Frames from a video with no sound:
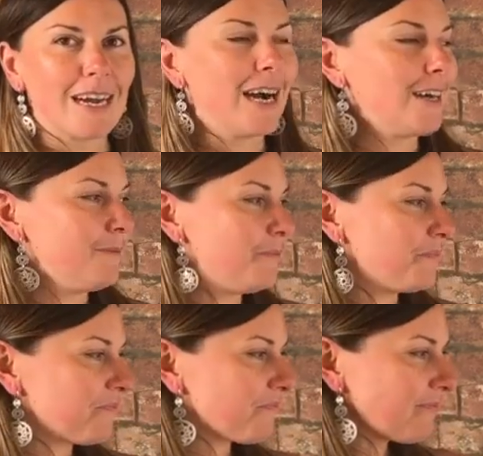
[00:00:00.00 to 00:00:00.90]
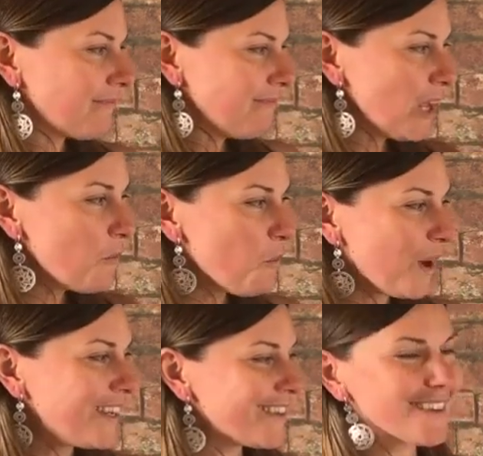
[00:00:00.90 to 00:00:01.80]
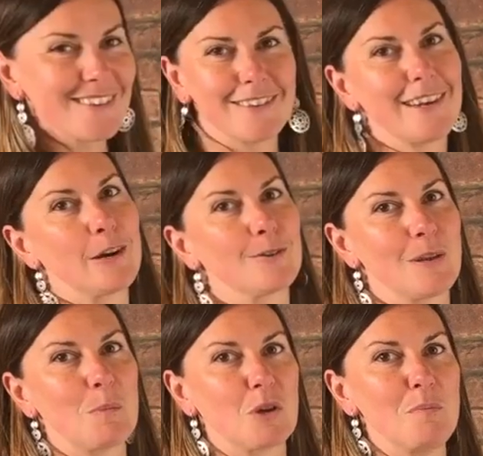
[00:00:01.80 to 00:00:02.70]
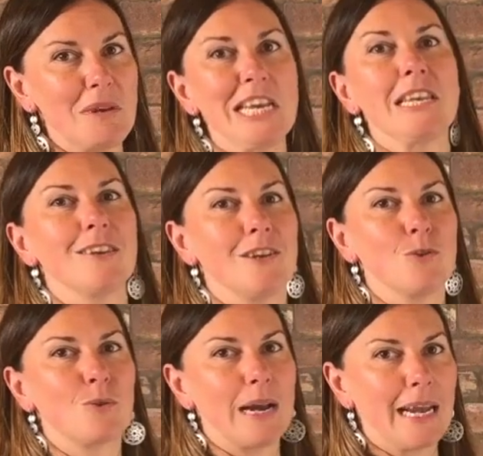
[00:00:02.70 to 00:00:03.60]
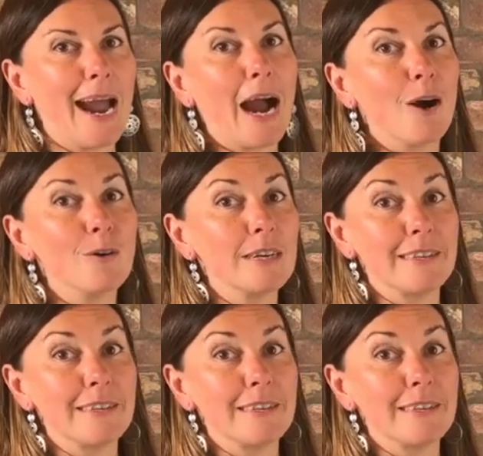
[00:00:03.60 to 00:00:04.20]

Um, what does interoception mean to you right now?